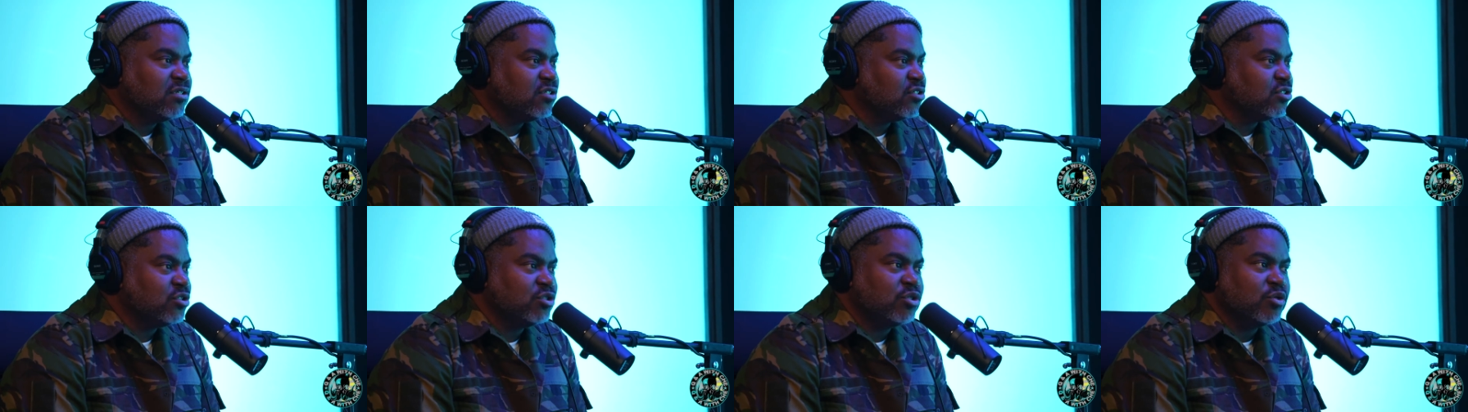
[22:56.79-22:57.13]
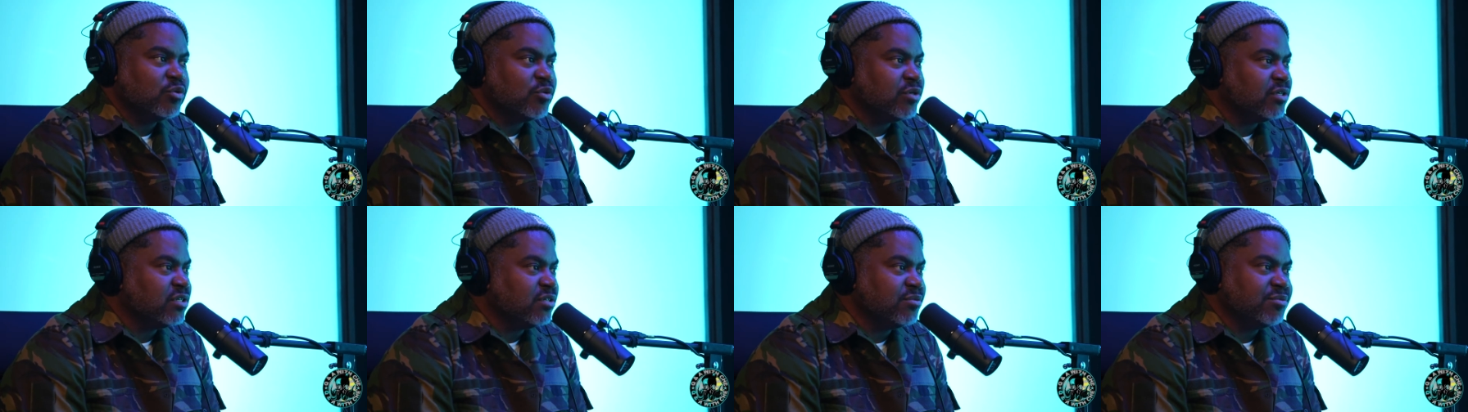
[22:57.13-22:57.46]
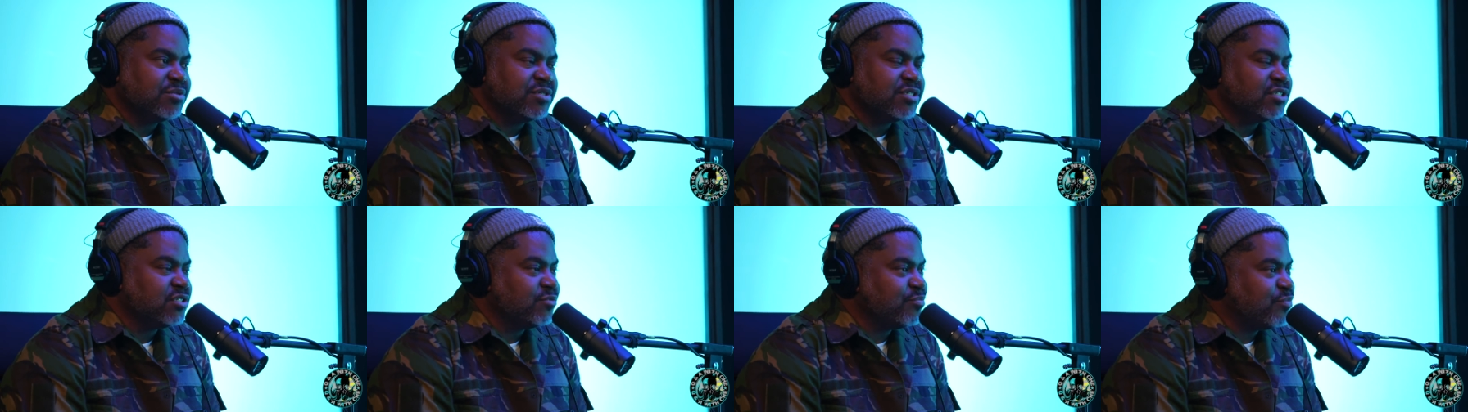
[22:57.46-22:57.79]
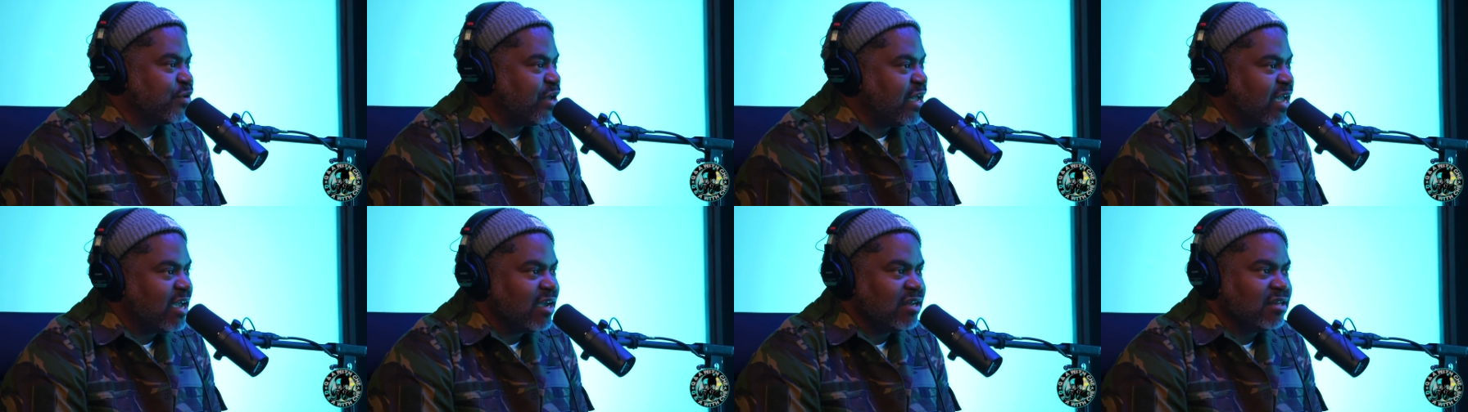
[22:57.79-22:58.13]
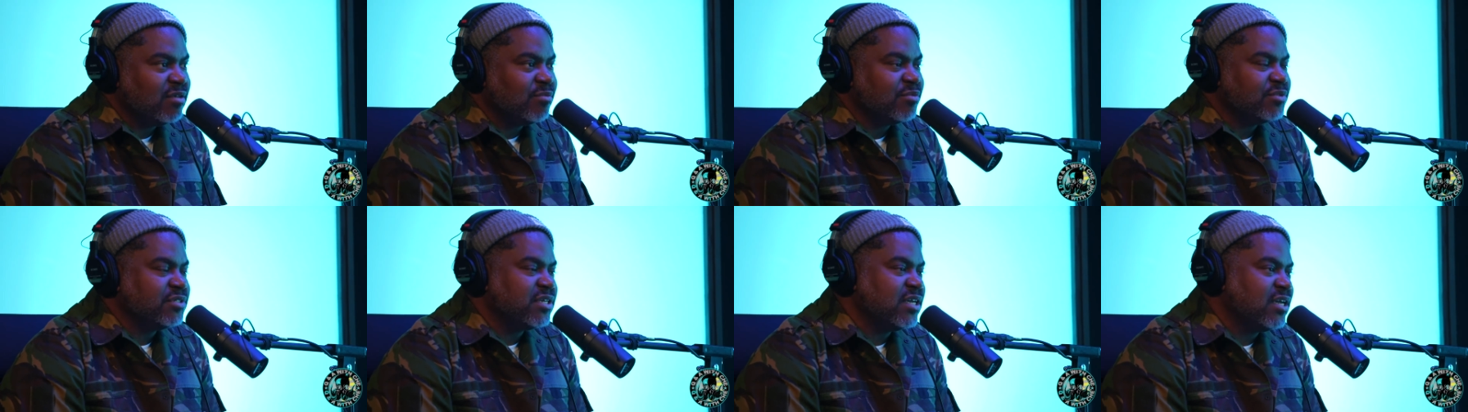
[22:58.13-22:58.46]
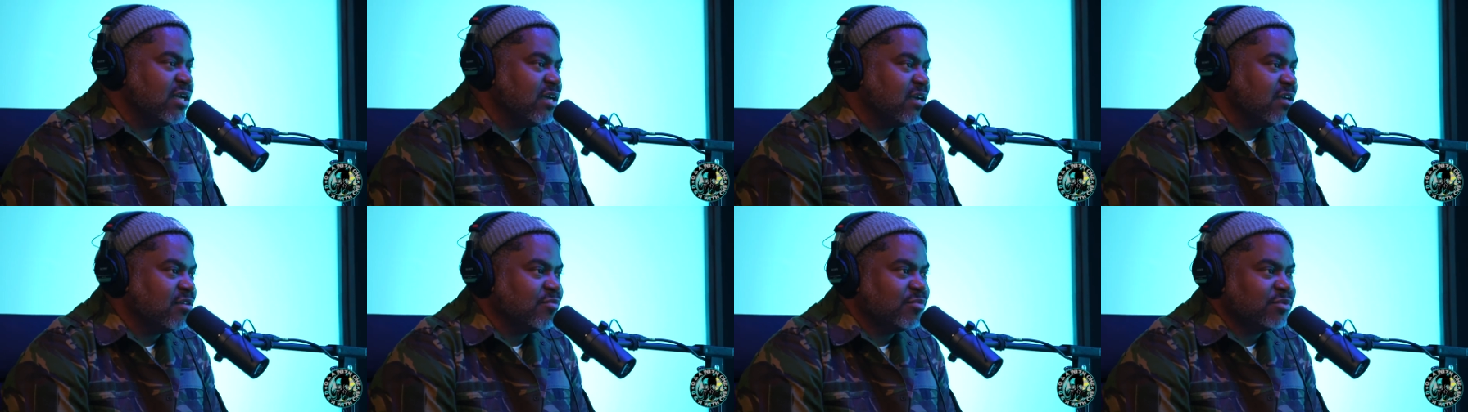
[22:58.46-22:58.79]
just do it. He was in Japan, mm-hmm. he was
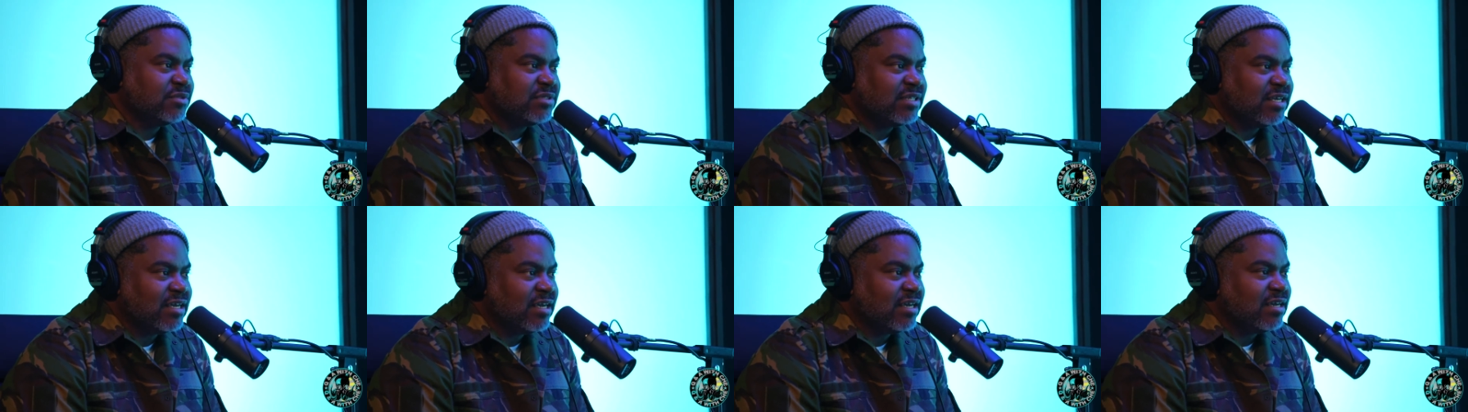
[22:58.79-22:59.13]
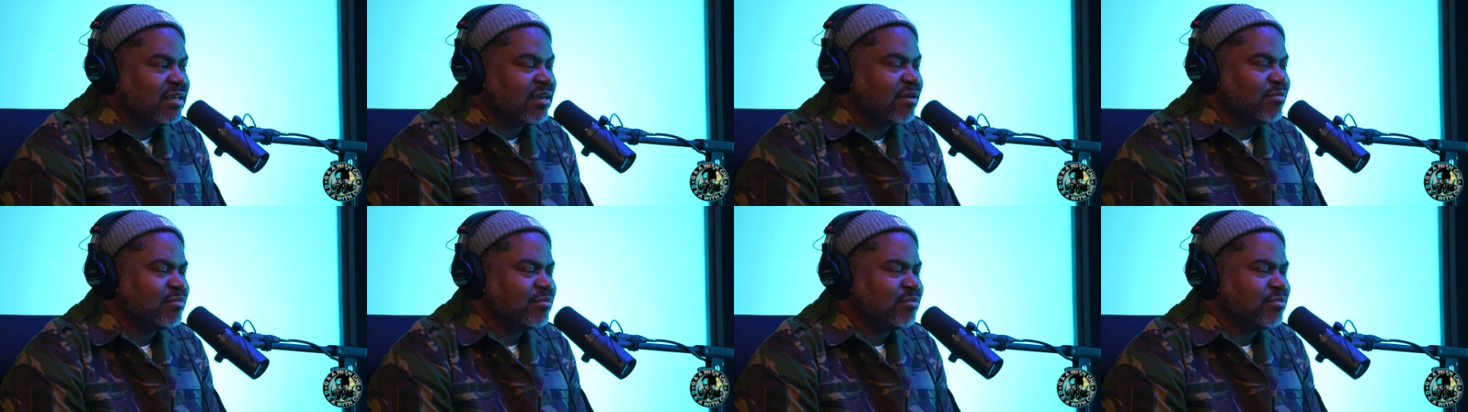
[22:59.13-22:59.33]
here, he was there.